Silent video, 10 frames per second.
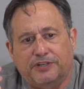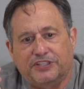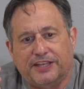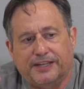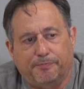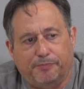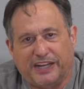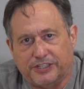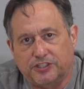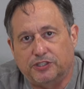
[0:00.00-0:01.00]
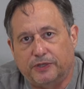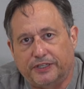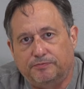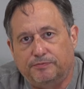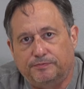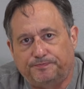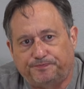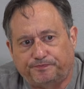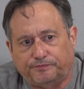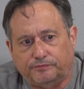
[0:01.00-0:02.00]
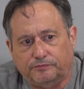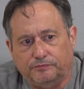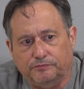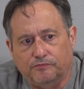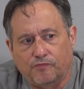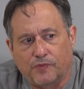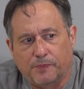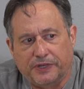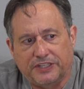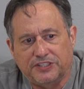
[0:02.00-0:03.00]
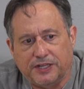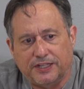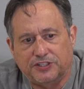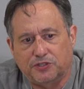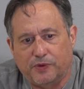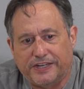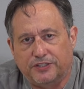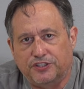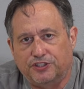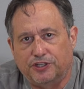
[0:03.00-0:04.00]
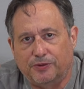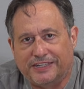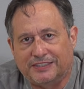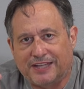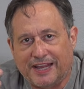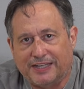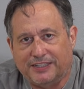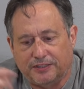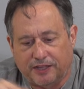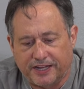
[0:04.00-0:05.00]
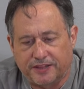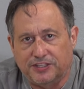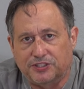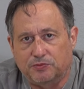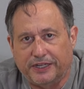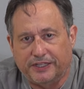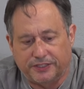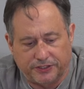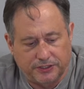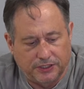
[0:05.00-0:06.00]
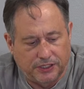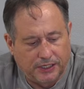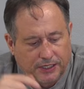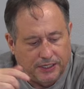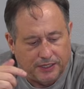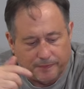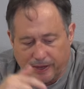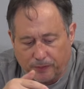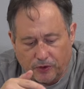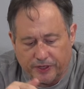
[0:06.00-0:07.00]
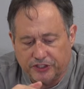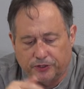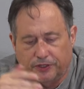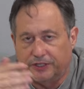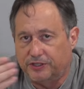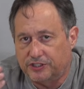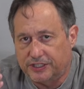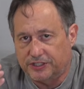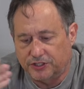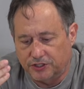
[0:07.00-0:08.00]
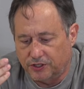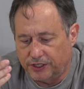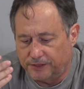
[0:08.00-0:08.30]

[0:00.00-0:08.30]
say a bite to it, but it's not sweet and sugary and candy like this one is. The pepperonis are good, the cheese is good.